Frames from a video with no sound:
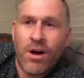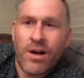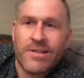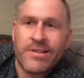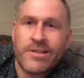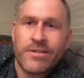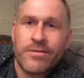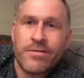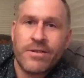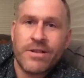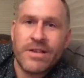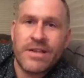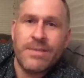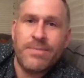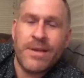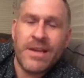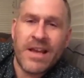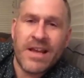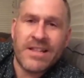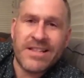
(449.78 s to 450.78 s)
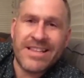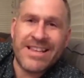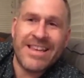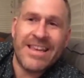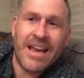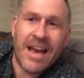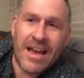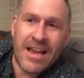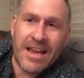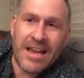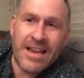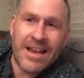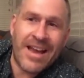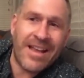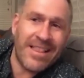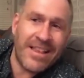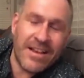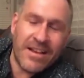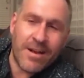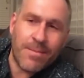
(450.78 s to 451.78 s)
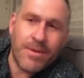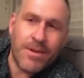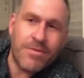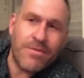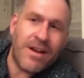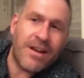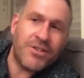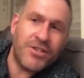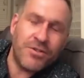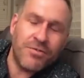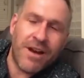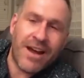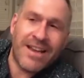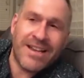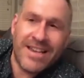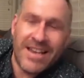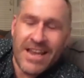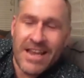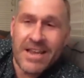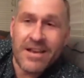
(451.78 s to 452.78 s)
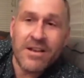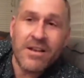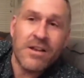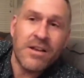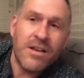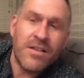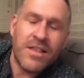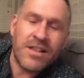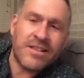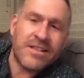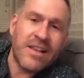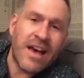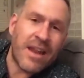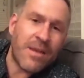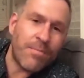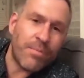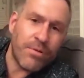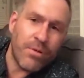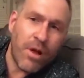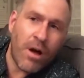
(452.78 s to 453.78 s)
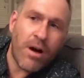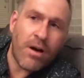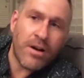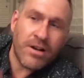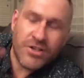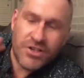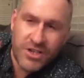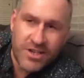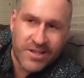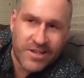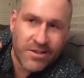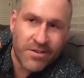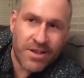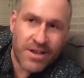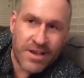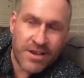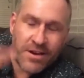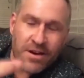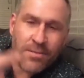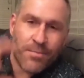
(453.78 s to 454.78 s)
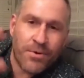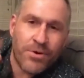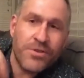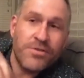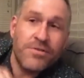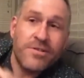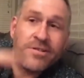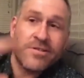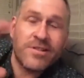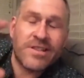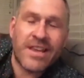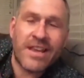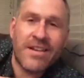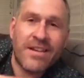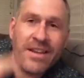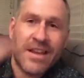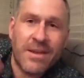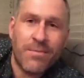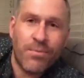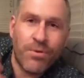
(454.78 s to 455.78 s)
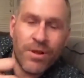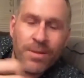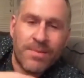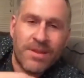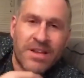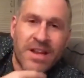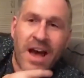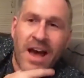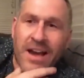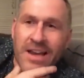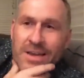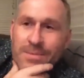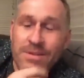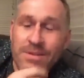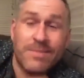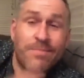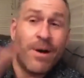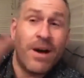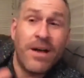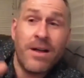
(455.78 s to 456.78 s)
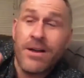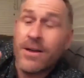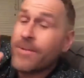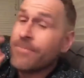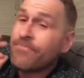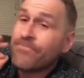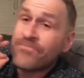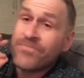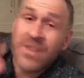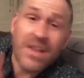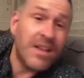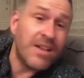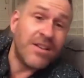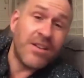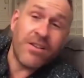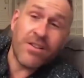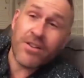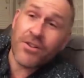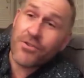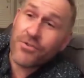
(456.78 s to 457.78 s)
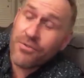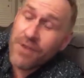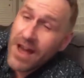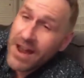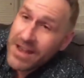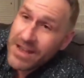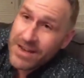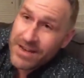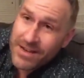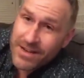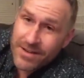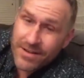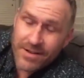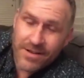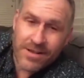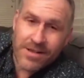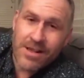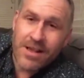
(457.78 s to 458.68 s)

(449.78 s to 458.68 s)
lawsuit, EPSTEINLAWSUIT. That's not a plug, just so that your producers can pull up the documents. But to their credit,